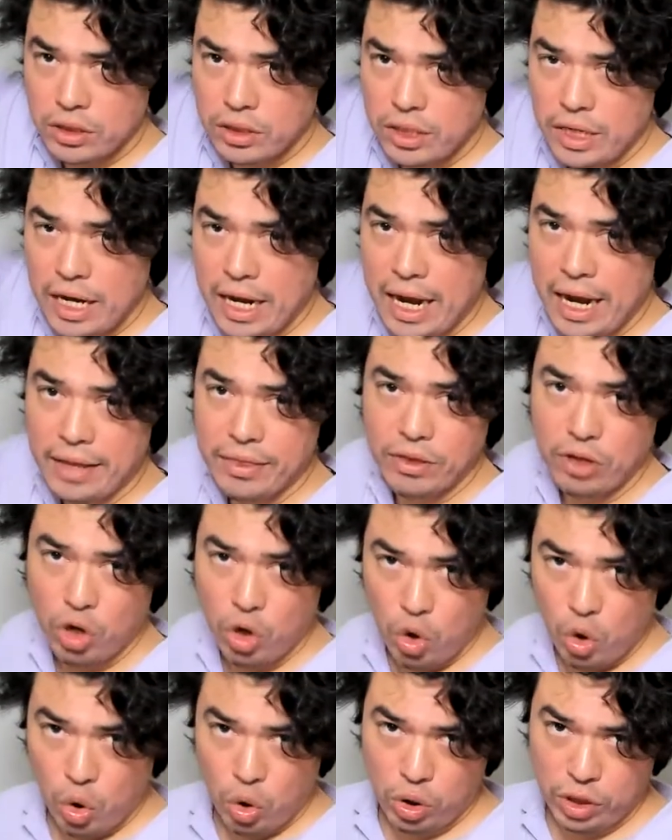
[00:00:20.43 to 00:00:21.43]
and the
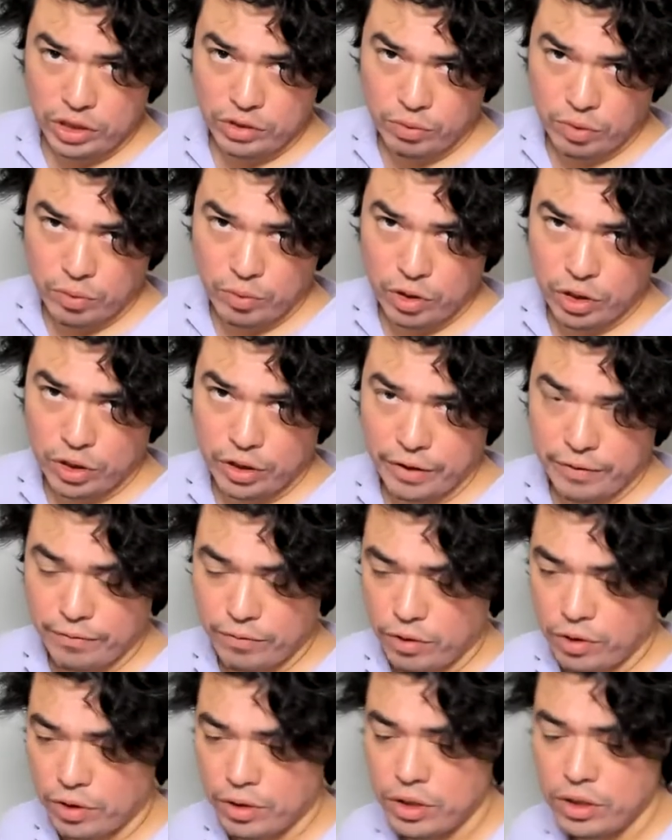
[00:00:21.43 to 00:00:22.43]
whole is what we're looking for.
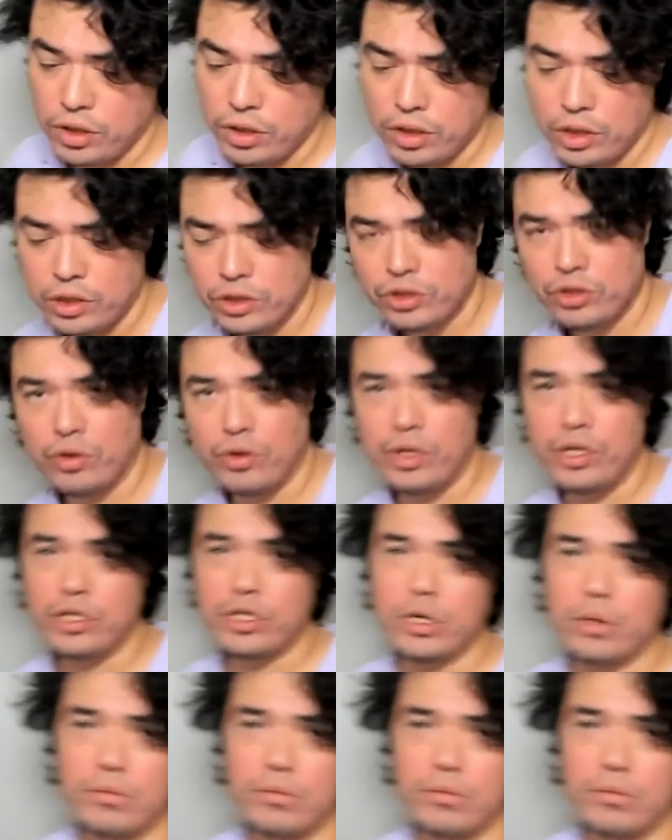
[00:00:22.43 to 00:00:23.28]
So in terms